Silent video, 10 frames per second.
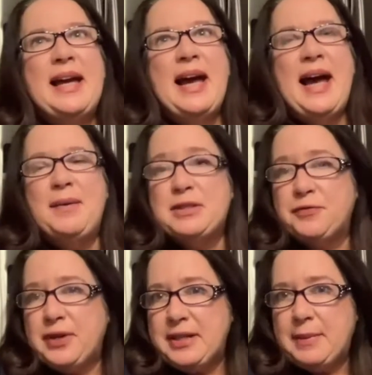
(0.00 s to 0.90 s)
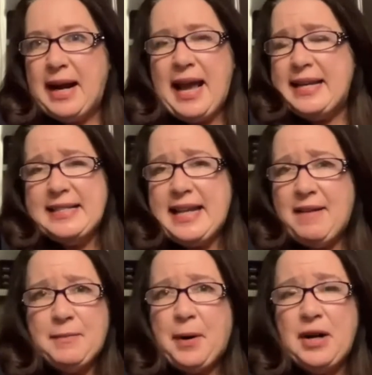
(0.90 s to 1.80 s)
it was a friend of mine. I didn't have a
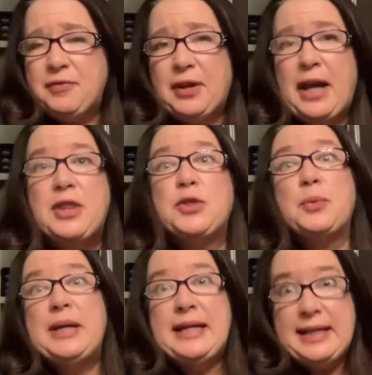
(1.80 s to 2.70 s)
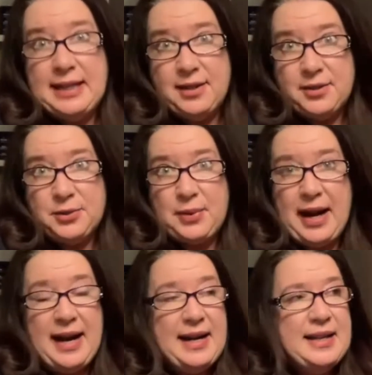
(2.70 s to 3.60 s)
party for like 3 years,
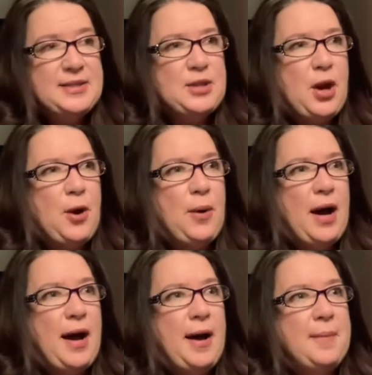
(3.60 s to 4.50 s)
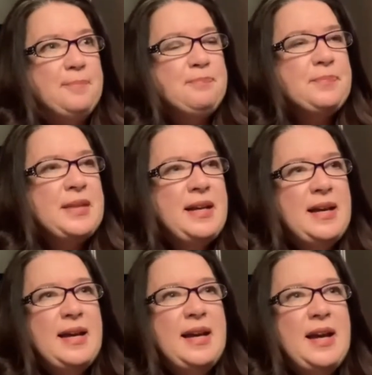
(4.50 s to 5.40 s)
right? So
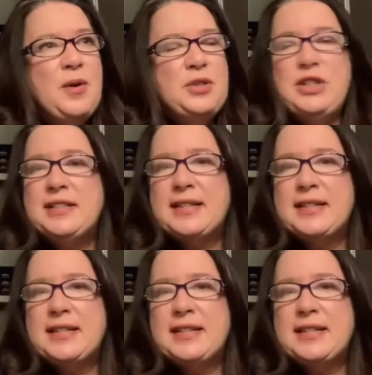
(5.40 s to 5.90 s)
she decided